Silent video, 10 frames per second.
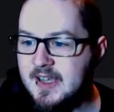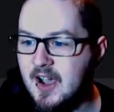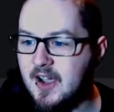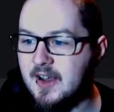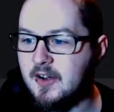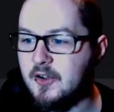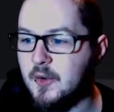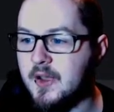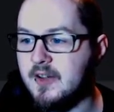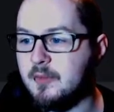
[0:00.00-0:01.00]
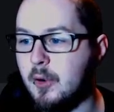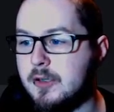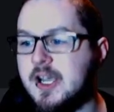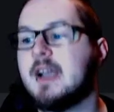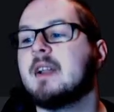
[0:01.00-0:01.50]
Eigler, Kulikov,
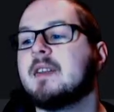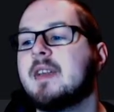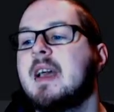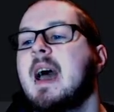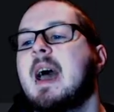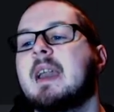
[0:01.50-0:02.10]
Bojangles, and